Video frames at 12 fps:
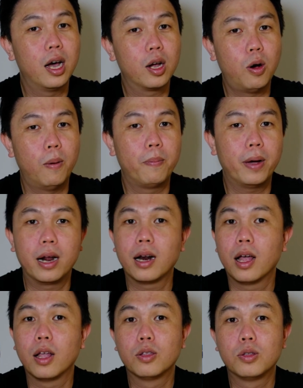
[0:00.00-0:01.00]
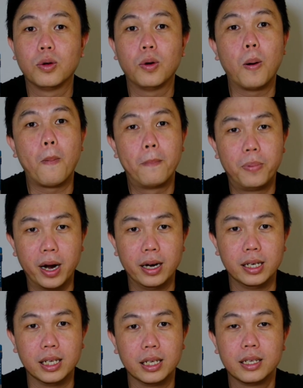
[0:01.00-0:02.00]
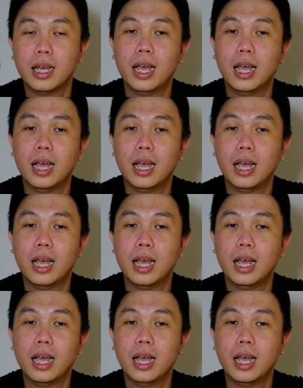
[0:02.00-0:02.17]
compared to brandy.